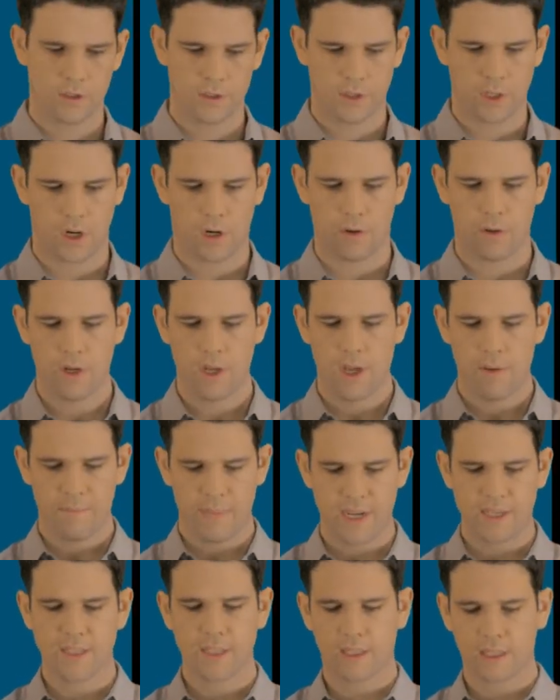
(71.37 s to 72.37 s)
So
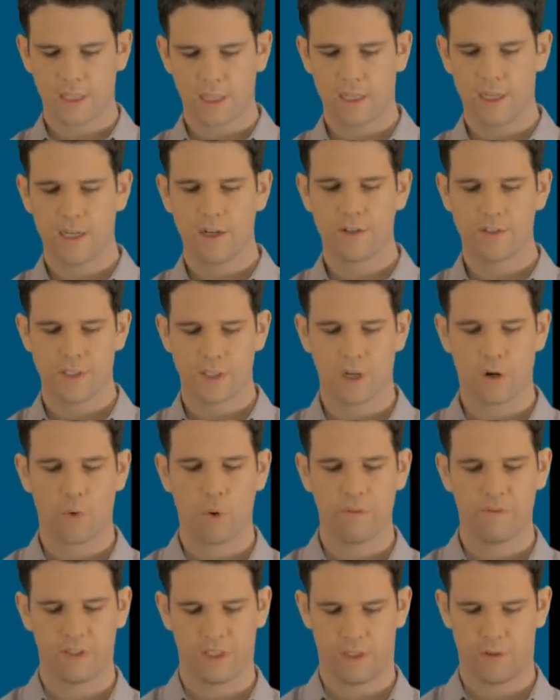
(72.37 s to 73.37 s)
basically, here's the
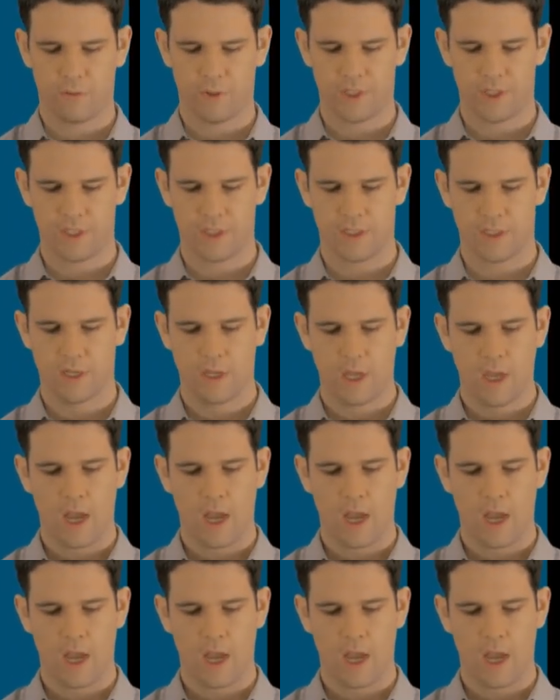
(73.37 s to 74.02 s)
equivalent, which is